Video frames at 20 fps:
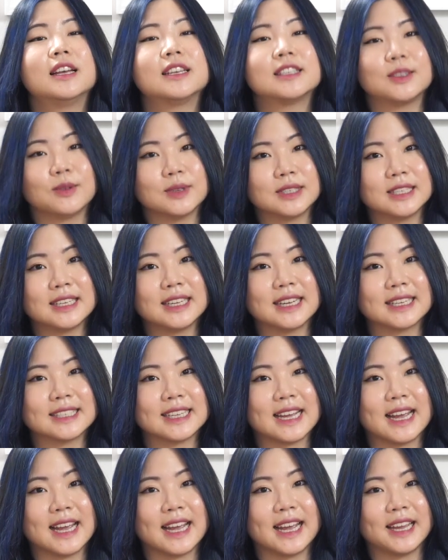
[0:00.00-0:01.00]
So until next
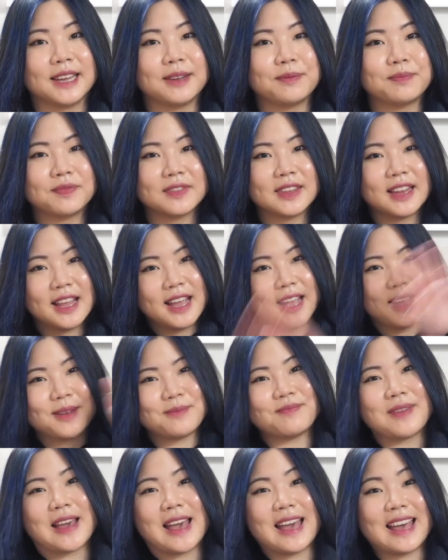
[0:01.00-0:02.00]
time,
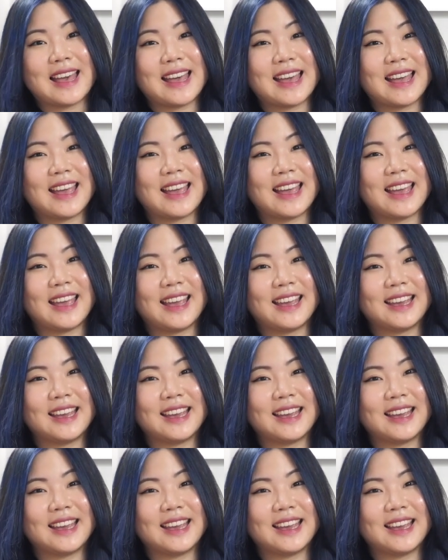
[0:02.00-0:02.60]
bye!